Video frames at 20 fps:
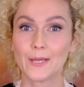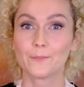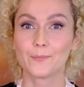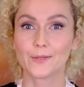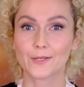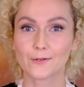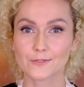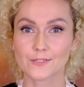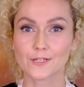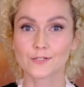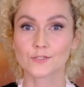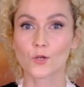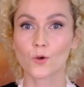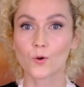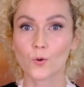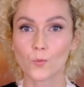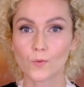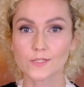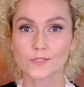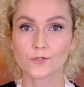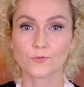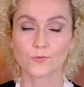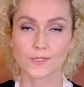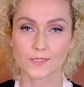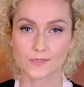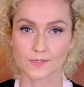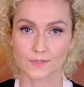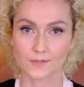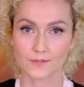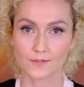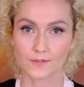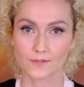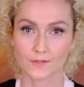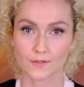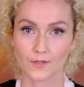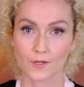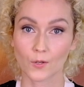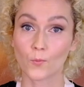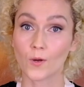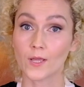because there's always a reason
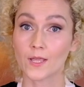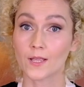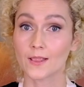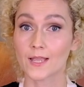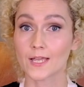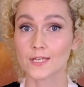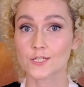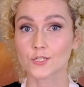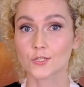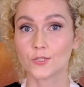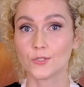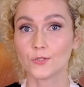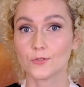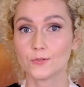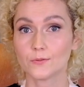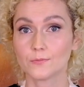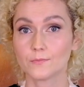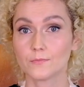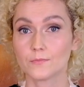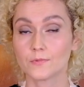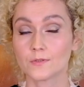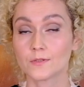why a lash glue